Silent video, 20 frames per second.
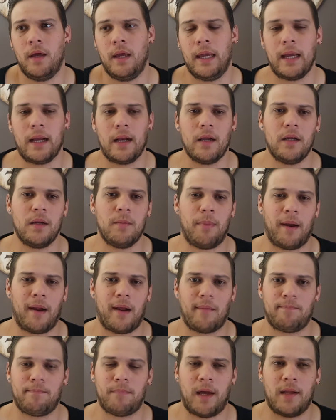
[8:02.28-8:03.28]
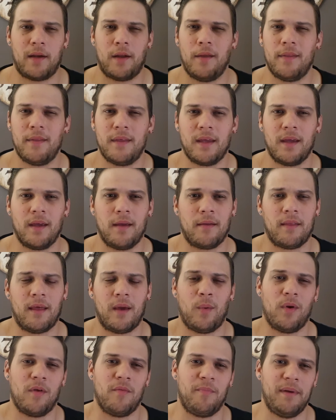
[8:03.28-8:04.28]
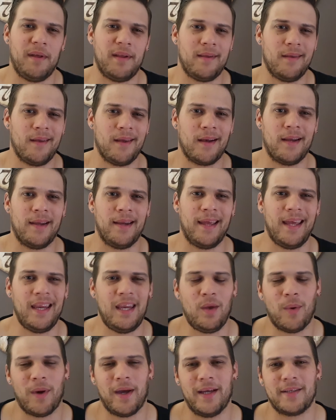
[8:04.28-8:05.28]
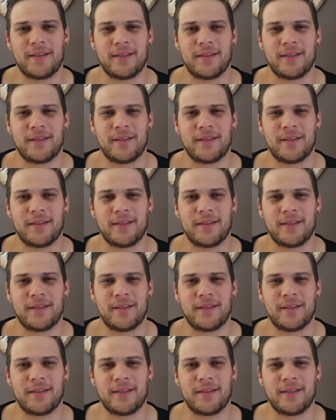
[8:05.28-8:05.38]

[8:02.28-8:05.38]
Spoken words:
England. But I don't think they would have beaten England anyway.